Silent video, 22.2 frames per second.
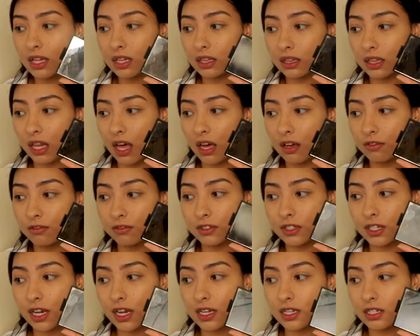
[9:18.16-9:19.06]

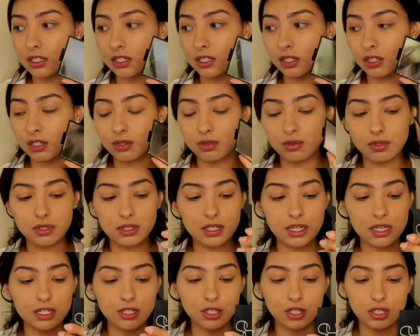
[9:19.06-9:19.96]
loved and used
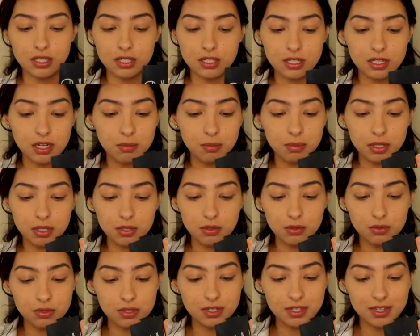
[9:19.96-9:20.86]
and just
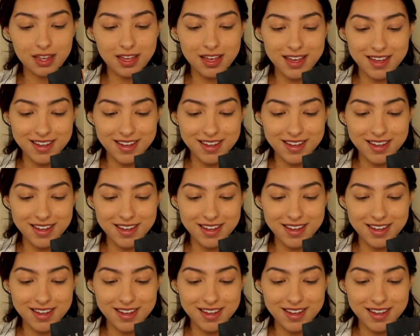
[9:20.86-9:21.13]
abused.